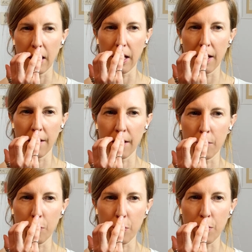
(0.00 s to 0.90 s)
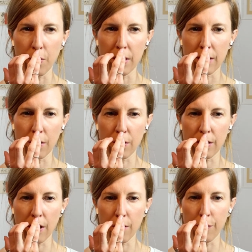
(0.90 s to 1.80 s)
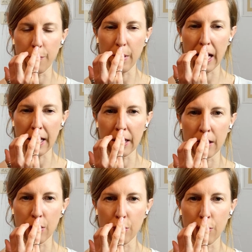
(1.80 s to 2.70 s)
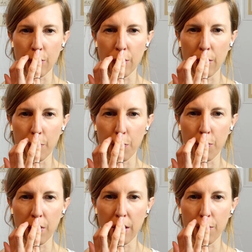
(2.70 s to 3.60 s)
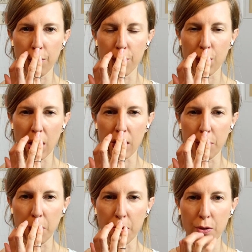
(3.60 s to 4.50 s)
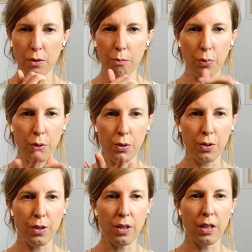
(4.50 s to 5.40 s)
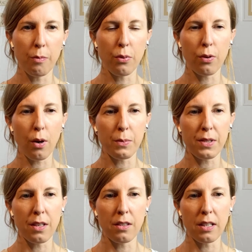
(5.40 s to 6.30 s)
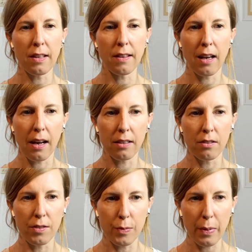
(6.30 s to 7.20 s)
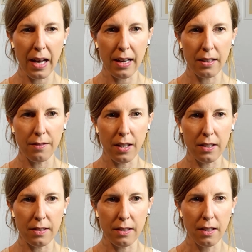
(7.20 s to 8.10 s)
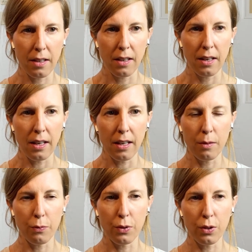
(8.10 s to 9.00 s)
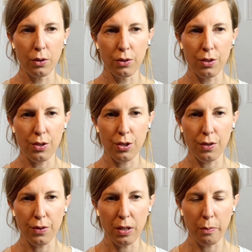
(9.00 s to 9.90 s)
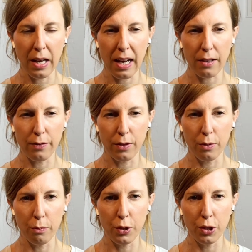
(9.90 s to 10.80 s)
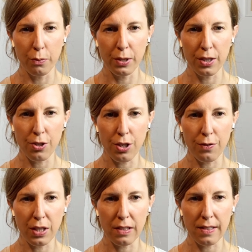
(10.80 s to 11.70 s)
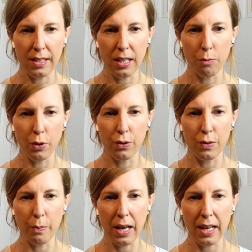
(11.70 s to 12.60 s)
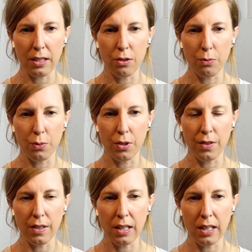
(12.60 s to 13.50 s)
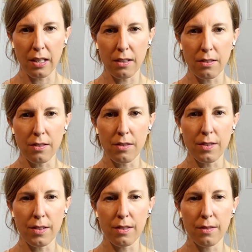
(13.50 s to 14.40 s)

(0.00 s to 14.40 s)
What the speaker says: And then press yourself back into a brief child's pose. You can push the props underneath the ankles back if that's helpful. Just shifting back for a moment, shifting the sitting bones back toward the heels.